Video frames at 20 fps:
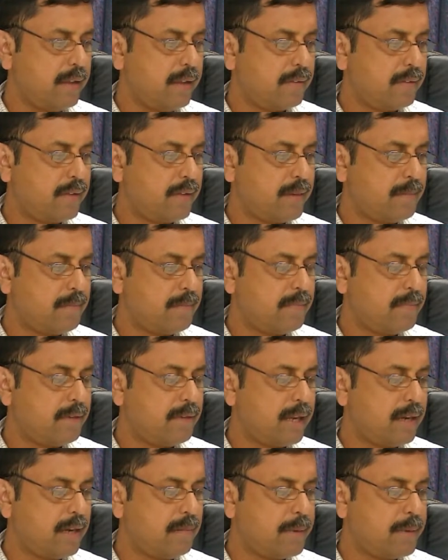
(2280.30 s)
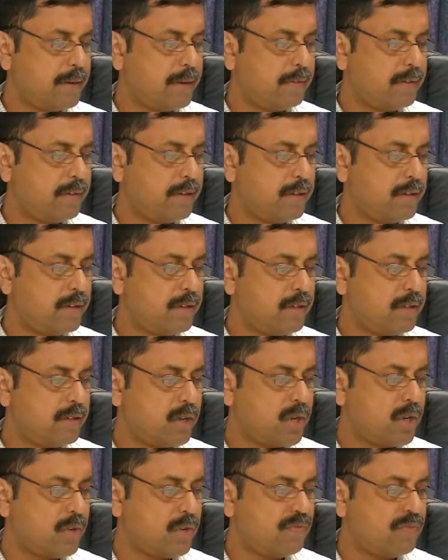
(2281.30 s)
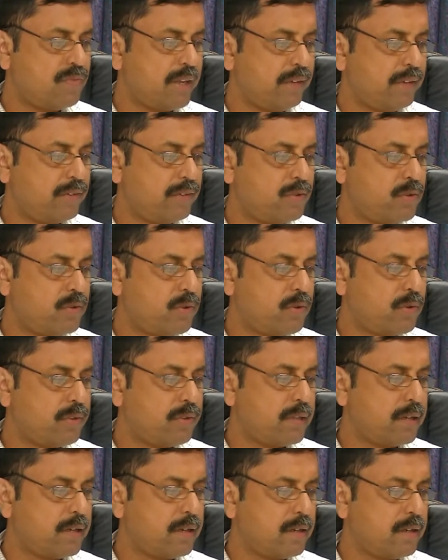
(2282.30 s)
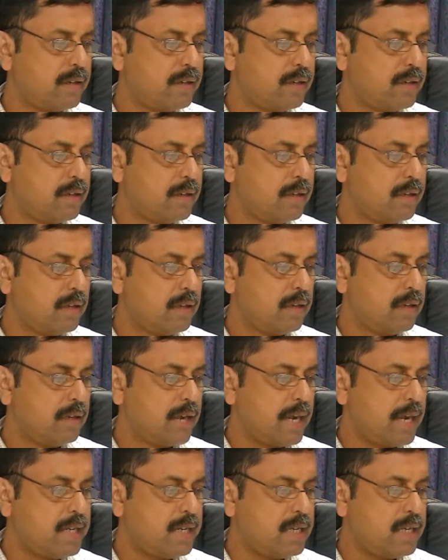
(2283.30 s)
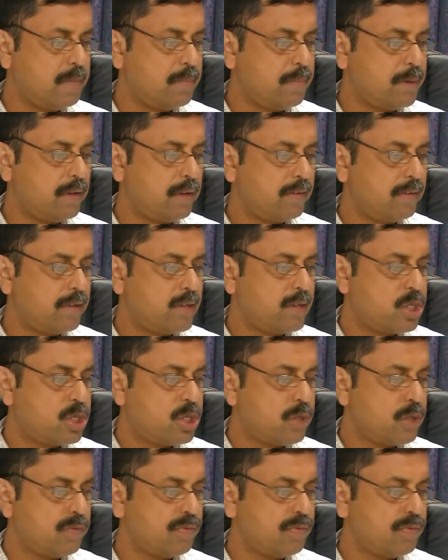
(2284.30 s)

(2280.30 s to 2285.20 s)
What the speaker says: some 10% of dextrose and 90% of